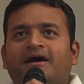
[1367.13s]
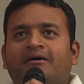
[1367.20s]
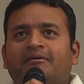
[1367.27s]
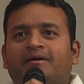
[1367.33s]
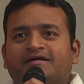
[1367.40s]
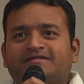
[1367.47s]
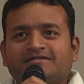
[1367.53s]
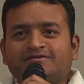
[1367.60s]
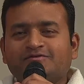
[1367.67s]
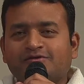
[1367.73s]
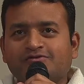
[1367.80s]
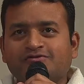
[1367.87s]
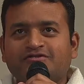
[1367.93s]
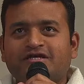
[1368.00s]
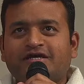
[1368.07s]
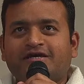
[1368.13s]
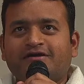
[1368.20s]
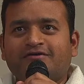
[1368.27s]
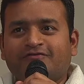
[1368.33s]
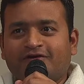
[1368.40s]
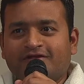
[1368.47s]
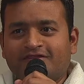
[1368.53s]
I just want to share
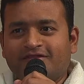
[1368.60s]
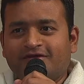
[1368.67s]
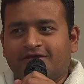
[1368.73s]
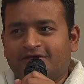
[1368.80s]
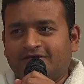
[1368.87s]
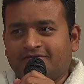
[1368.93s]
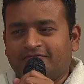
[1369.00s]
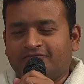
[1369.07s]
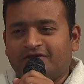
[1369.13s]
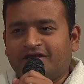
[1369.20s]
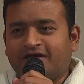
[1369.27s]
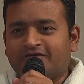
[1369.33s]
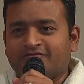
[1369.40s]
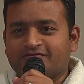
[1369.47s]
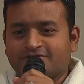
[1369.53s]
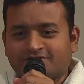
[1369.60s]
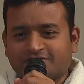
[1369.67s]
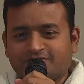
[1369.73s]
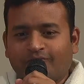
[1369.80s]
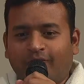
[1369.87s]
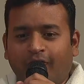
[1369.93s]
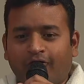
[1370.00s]
one thing. When I was
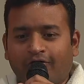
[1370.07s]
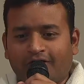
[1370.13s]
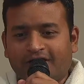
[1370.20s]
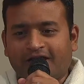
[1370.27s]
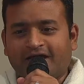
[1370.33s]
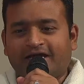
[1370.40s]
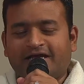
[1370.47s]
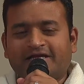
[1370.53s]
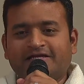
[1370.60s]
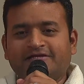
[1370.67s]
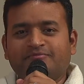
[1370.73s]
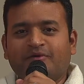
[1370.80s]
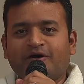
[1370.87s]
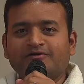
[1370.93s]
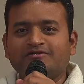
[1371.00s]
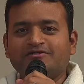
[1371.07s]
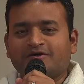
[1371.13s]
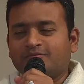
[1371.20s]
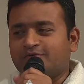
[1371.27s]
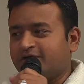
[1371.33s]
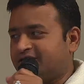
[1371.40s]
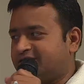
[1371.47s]
small and in Mount
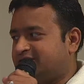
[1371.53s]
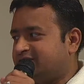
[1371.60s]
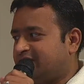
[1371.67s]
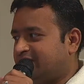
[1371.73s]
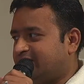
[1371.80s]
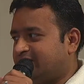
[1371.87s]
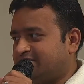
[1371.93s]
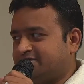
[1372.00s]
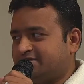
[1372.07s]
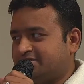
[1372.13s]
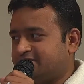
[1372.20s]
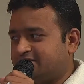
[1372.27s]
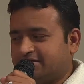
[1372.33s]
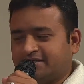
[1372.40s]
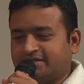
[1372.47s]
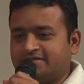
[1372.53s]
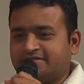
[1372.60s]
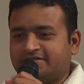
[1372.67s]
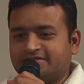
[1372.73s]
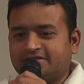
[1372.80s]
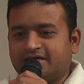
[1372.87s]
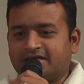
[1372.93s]
Abu, just as
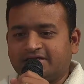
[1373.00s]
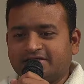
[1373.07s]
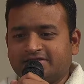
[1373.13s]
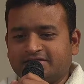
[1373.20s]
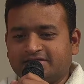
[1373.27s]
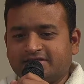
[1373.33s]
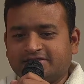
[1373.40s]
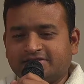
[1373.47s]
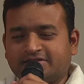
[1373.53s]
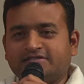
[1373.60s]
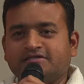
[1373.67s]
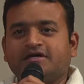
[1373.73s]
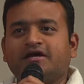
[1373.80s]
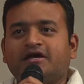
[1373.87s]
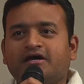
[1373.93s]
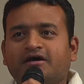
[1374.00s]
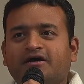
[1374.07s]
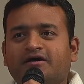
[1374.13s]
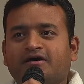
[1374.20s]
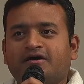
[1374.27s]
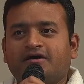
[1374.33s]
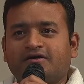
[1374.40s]
Saliji just
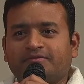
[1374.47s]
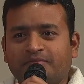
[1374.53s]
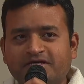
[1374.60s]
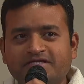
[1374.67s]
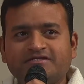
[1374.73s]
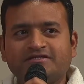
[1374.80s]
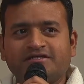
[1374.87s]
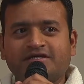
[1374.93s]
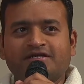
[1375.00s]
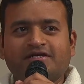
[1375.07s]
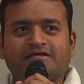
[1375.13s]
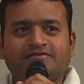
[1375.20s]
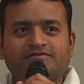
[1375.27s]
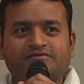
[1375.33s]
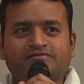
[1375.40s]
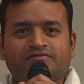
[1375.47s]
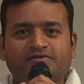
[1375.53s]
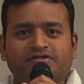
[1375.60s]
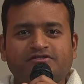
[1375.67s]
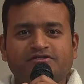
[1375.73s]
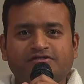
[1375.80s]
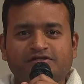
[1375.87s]
mentioned,
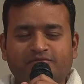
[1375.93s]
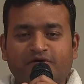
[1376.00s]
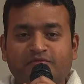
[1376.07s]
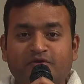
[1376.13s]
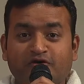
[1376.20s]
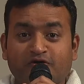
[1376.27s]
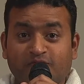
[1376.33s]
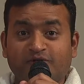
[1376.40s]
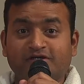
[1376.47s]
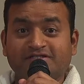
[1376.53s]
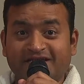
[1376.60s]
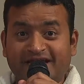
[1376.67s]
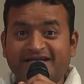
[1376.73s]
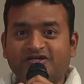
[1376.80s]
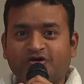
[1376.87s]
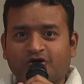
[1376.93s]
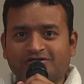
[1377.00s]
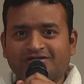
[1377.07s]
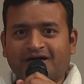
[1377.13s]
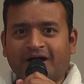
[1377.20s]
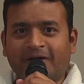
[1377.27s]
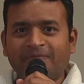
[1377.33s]
which is the Brahma Kumaris headquarters,
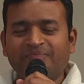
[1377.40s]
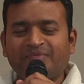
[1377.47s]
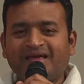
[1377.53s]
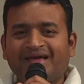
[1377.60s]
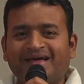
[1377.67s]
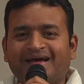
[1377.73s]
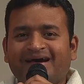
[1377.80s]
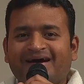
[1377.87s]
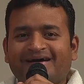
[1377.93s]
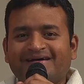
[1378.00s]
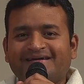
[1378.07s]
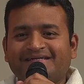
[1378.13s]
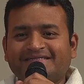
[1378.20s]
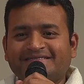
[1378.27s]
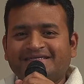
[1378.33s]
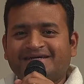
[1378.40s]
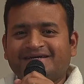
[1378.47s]
and